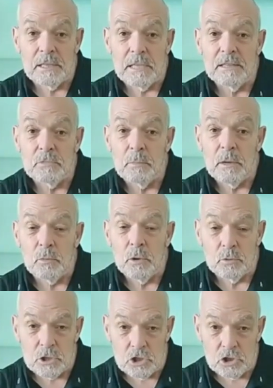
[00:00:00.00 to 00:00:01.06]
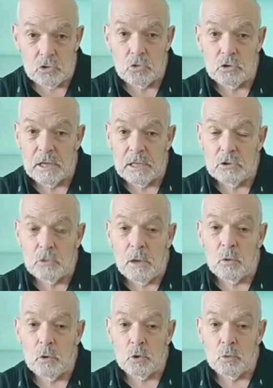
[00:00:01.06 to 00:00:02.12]
It gives me permission to test
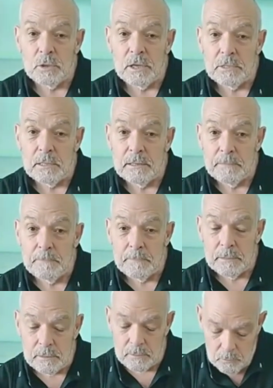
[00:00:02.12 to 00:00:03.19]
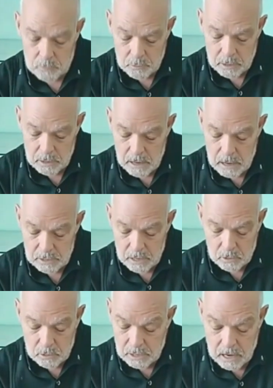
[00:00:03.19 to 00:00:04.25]
Raul Lopez. And that's
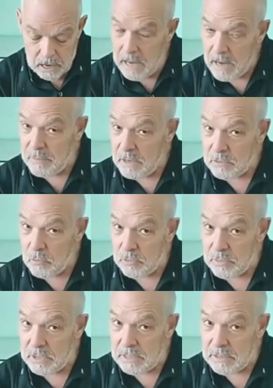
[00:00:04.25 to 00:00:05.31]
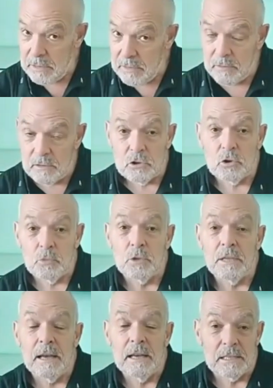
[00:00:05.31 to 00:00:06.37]
how the dynamic will be. So the
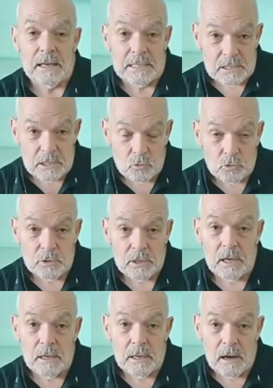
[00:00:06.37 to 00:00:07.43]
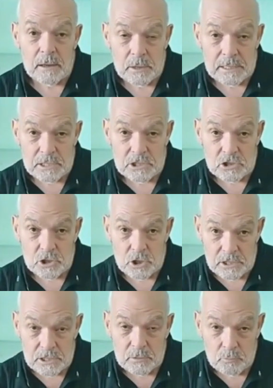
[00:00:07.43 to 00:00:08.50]
knee testing will be, I'm in the
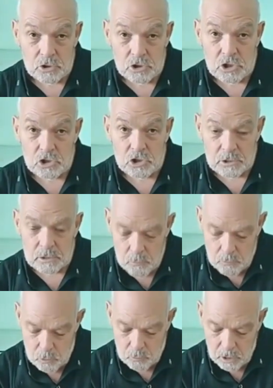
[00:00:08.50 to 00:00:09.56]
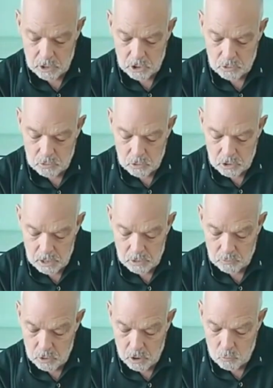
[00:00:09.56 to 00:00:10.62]
starting position, permission to
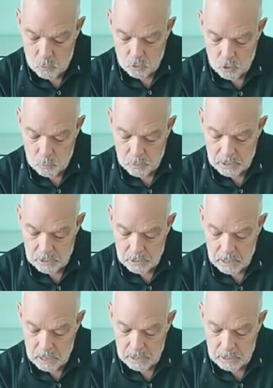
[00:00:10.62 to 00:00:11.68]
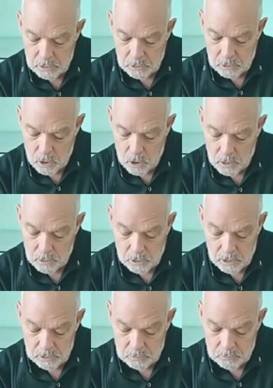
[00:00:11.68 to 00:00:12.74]
test Raul Lopez, yes. Are there
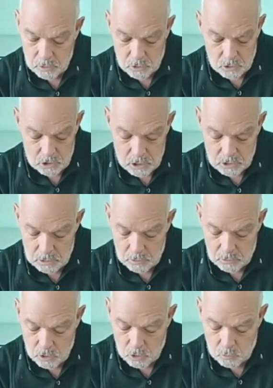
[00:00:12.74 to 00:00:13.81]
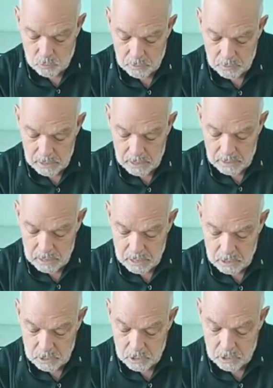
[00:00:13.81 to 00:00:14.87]
interferences? No. Dense
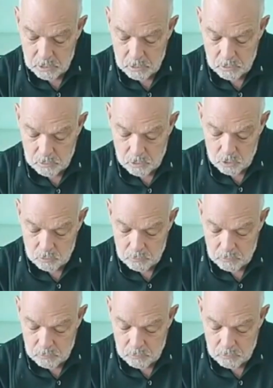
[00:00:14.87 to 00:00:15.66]
energies? No.